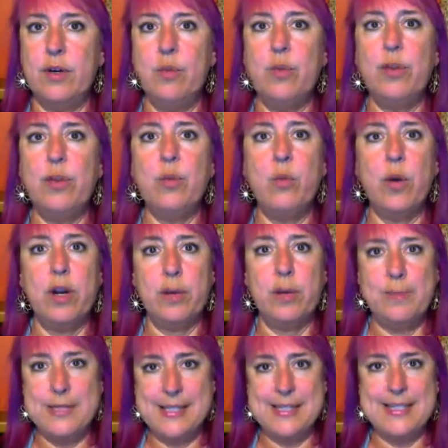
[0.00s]
with what
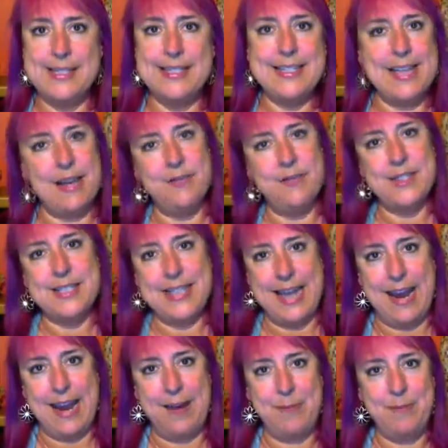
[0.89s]
our businesses have to
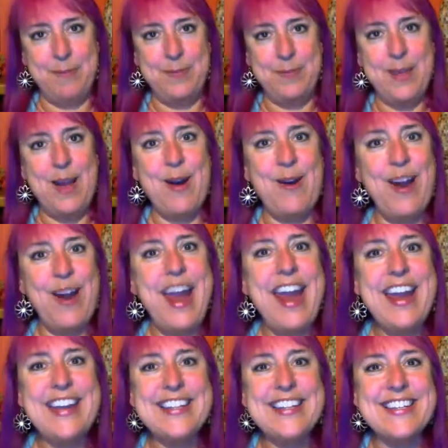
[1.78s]
say. All
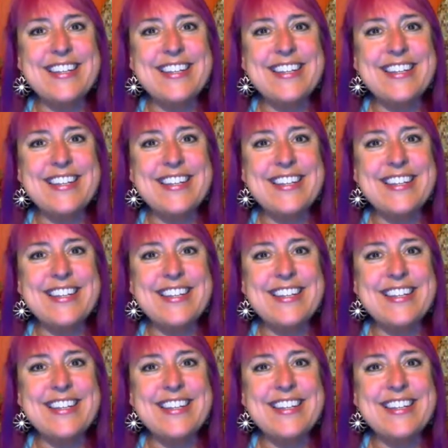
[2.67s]
right?